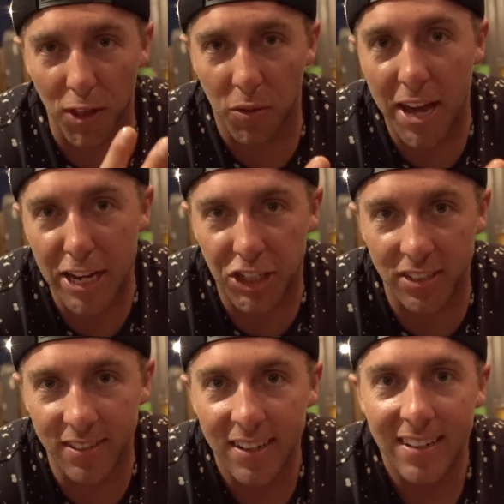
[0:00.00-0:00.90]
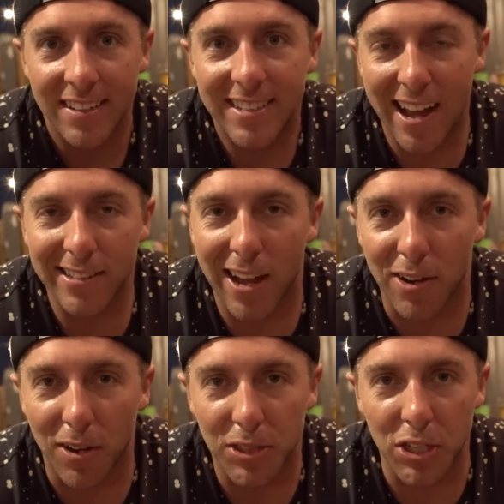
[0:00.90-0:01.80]
location, downtown
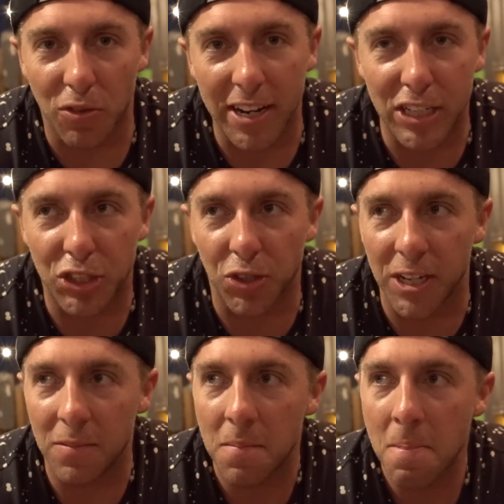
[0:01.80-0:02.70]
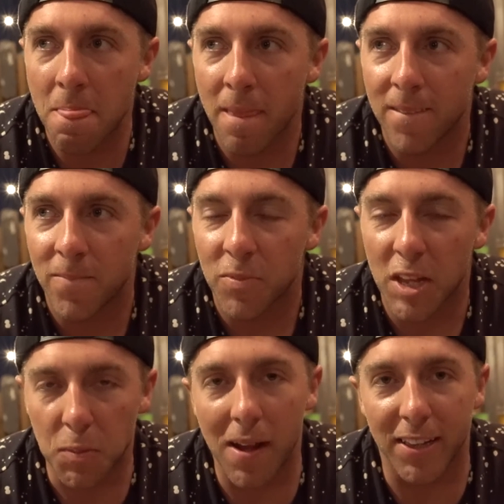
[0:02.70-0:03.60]
Austin, Rainey Street.
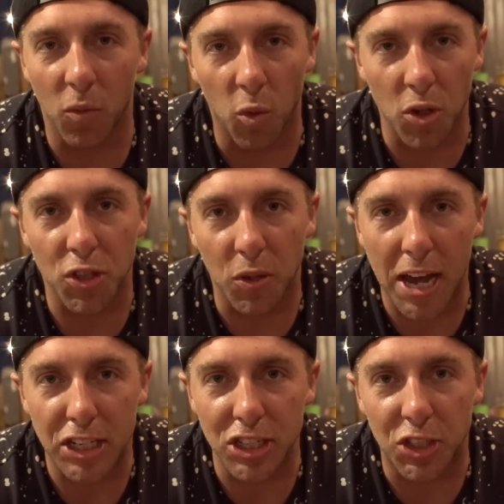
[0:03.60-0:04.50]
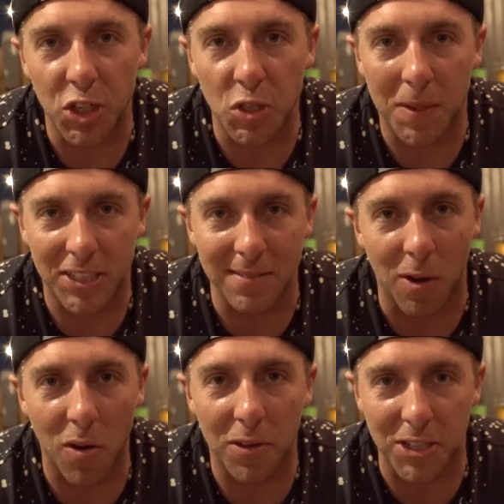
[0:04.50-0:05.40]
It's probably like the worst location to choose because
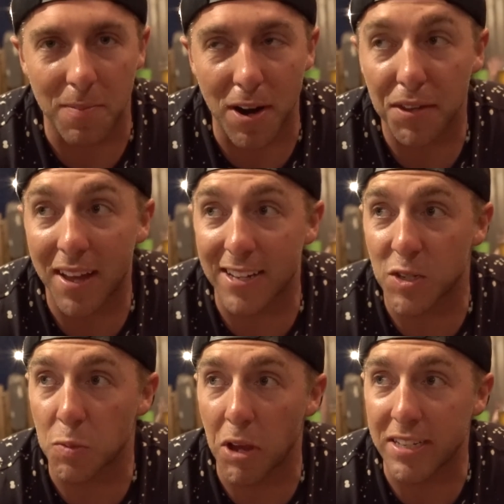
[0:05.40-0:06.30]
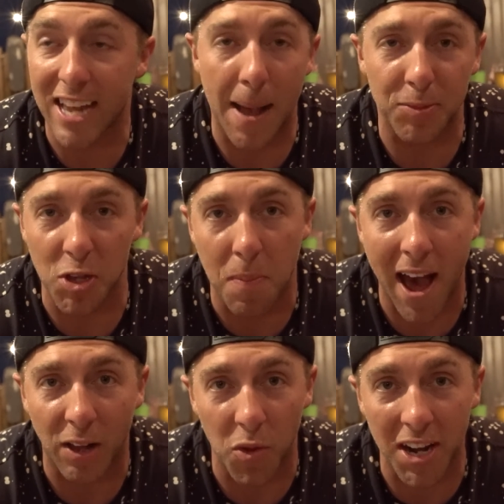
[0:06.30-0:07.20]
tomorrow there's a marathon, so this place is absolutely
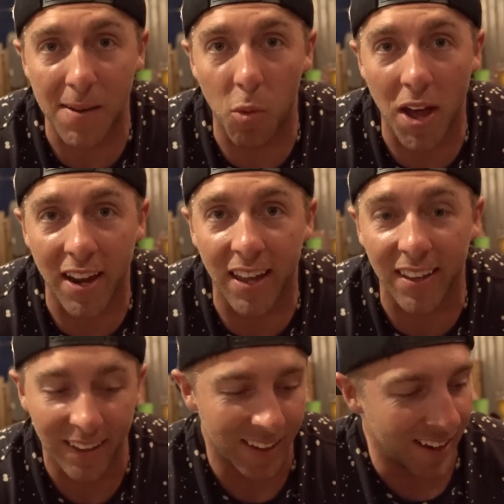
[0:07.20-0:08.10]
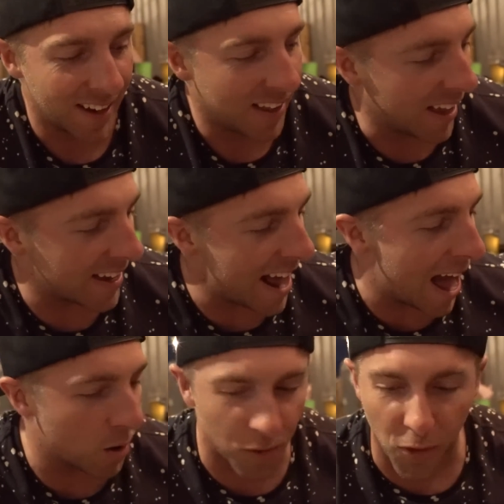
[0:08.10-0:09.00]
packed. You end up waiting like an
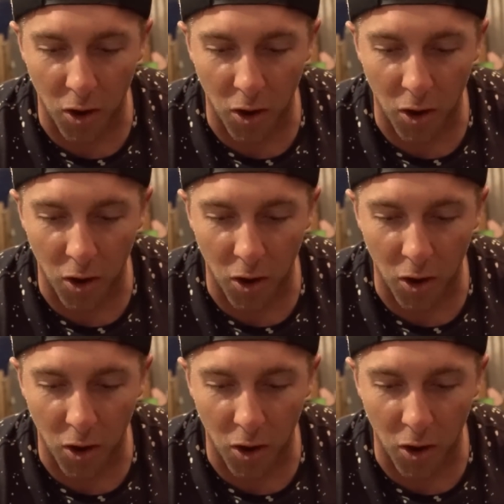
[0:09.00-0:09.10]
hour for